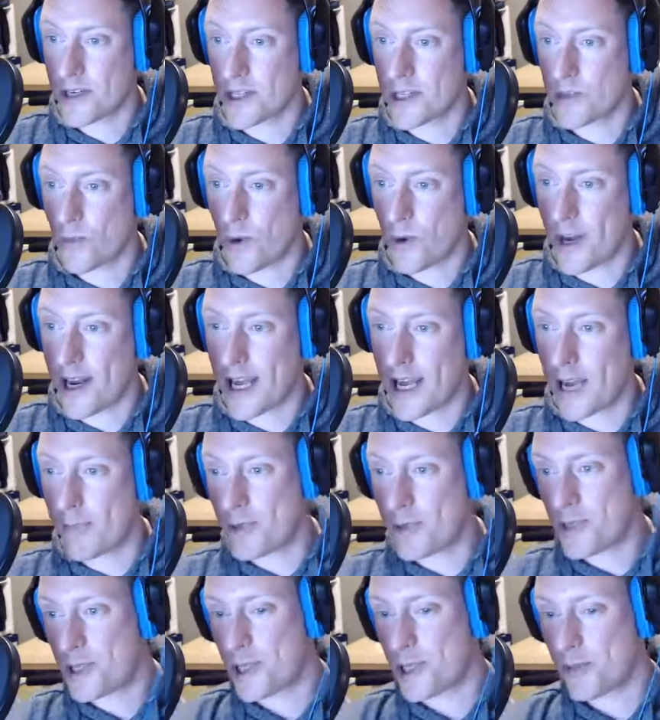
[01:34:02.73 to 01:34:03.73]
what
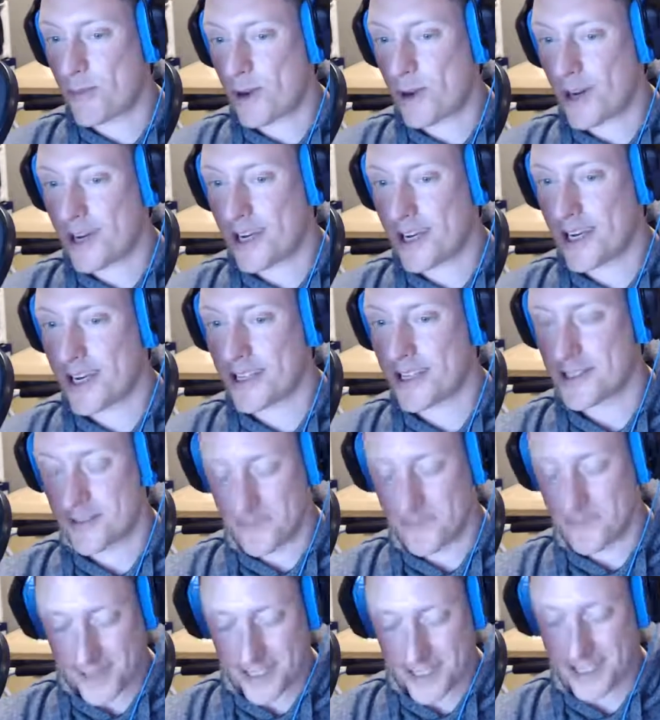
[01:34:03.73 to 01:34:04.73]
happened to your podcast?
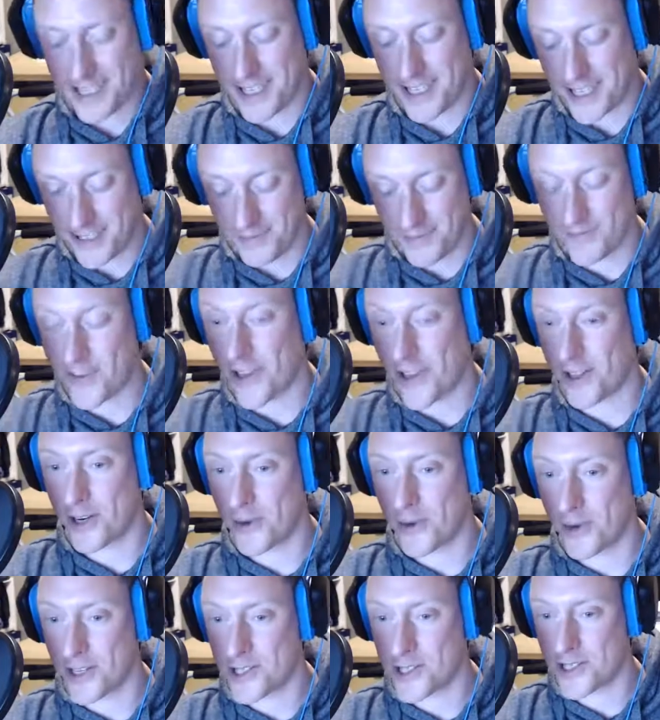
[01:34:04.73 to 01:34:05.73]
Valid
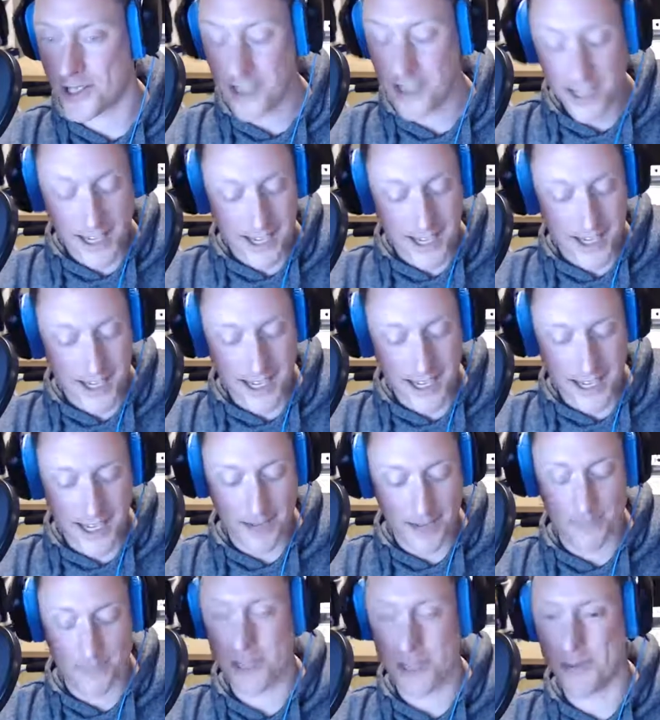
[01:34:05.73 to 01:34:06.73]
question.
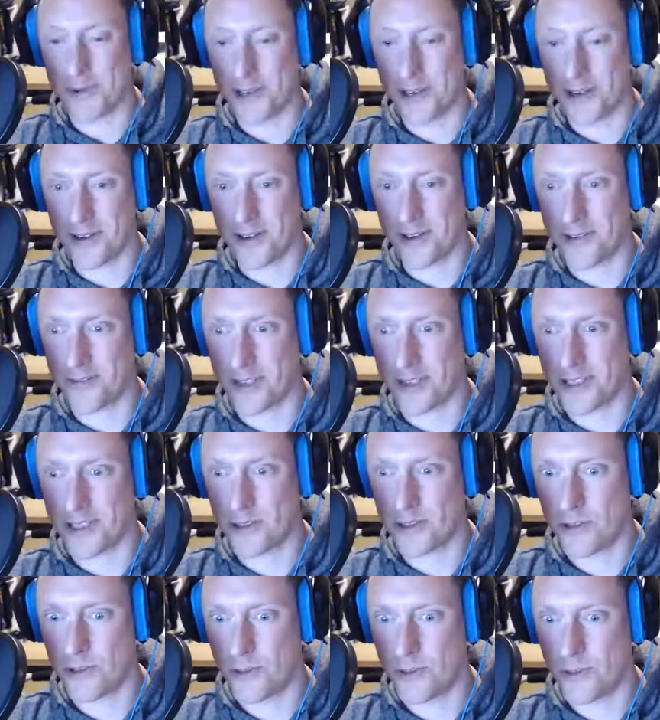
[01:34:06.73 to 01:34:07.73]
It's been
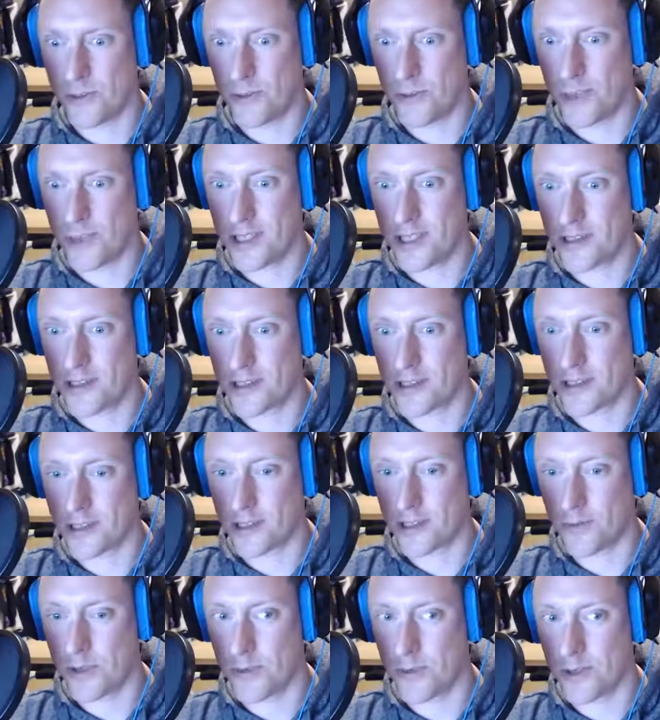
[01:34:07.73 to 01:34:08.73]
3 weeks
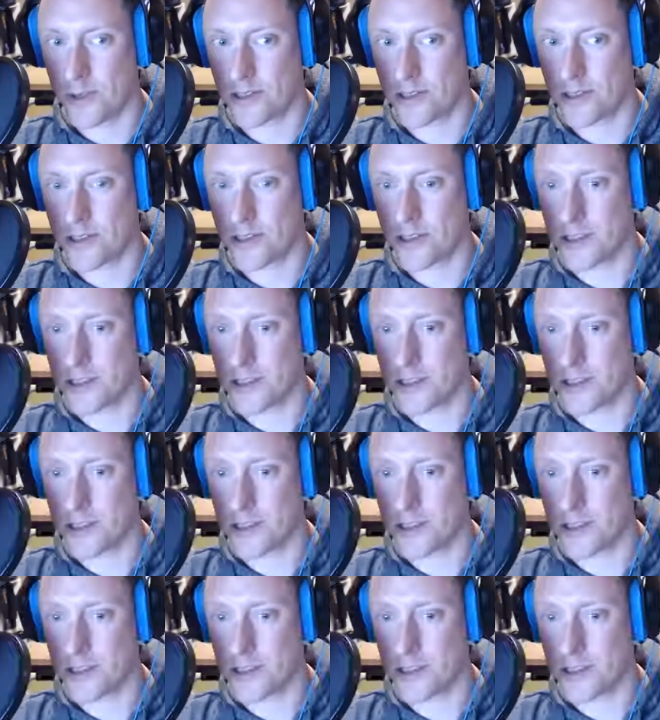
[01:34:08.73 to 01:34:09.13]
since the